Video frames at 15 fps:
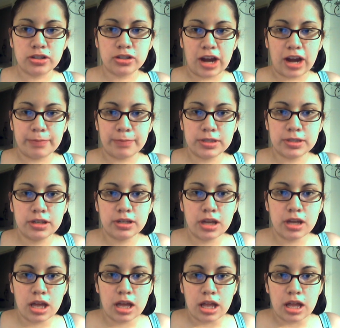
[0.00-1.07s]
straps,
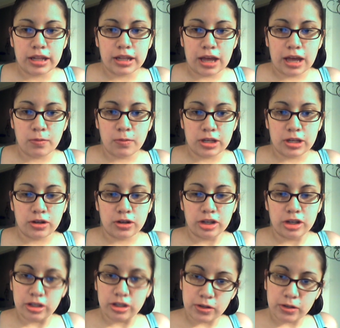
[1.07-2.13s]
now what you're
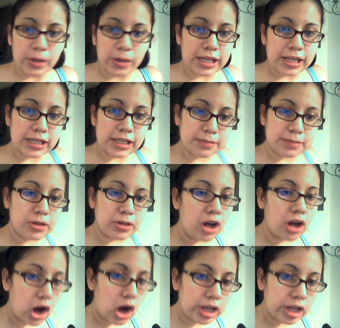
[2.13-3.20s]
gonna do is put
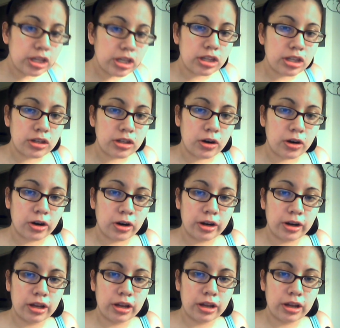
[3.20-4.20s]
on your